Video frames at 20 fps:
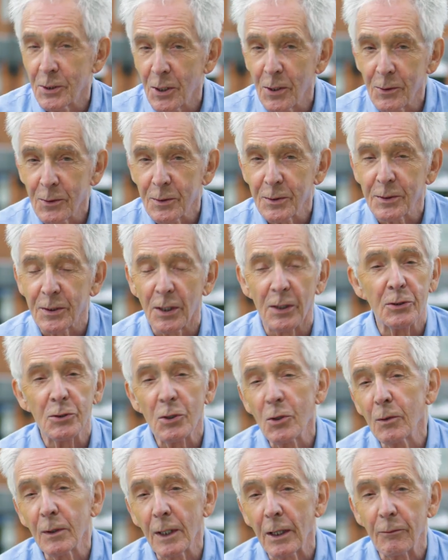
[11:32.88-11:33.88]
news, the
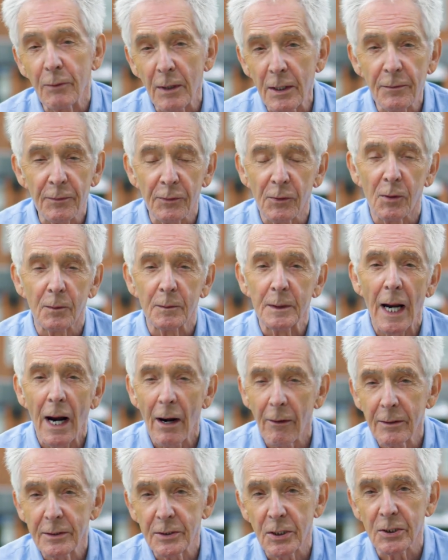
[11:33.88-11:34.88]
newly reformed
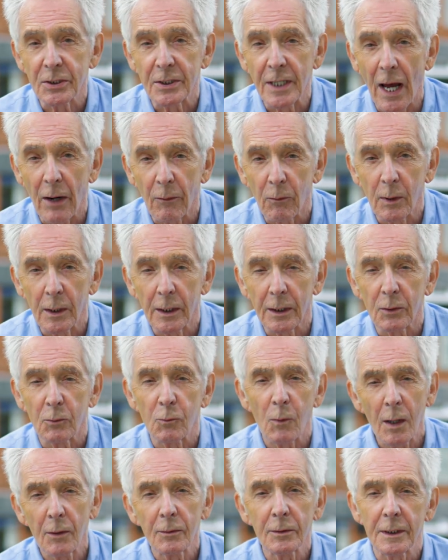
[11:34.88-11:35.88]
Heritage Network
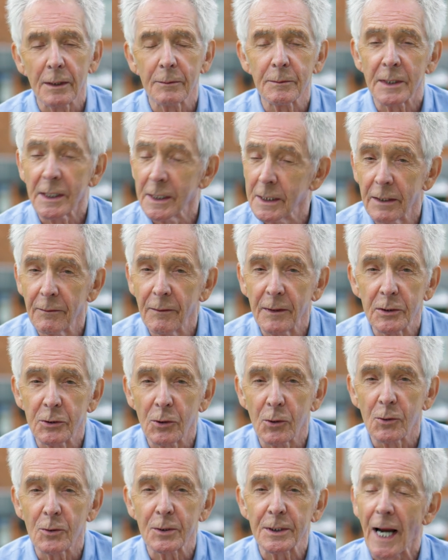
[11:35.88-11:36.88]
welcomes
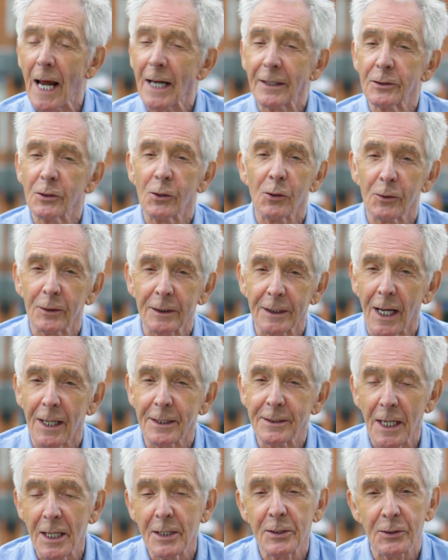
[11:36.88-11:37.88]
individuals and
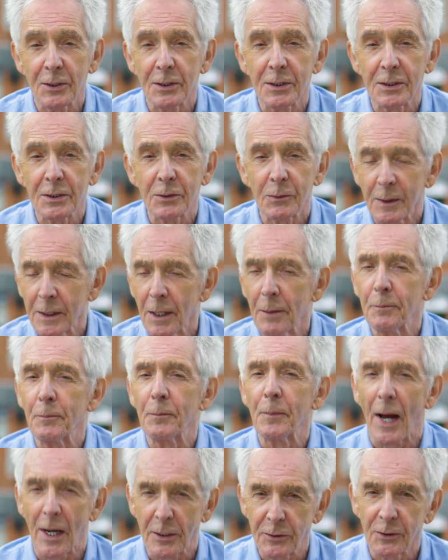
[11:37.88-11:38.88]
organisations with a
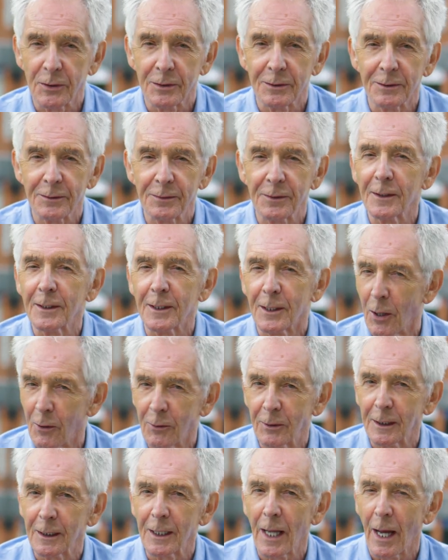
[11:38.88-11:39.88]
passion for local